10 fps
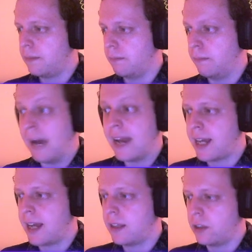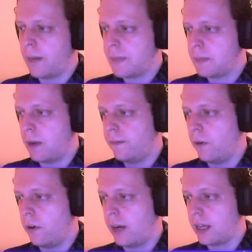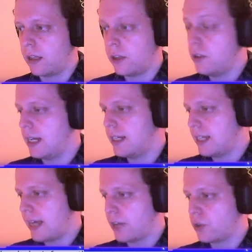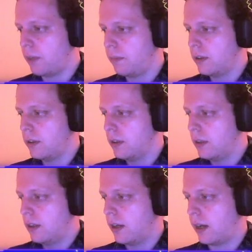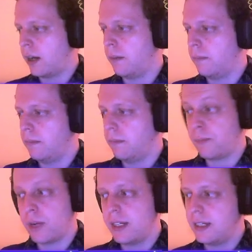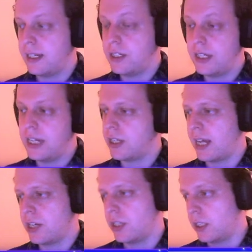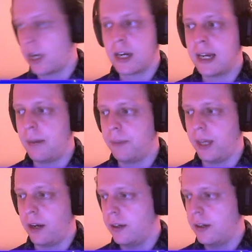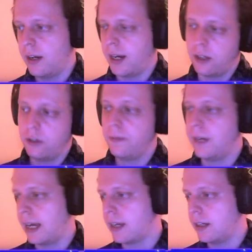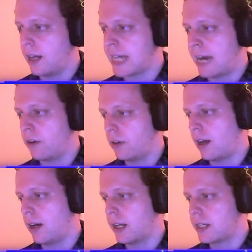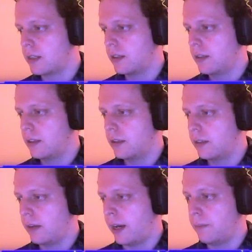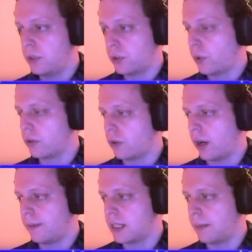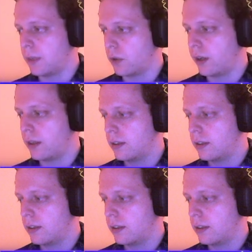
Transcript: might take the top spot for like utility cantrip. But Prestidigitation is certainly up there, and I do feel like it does outclass Druidcraft to some degree.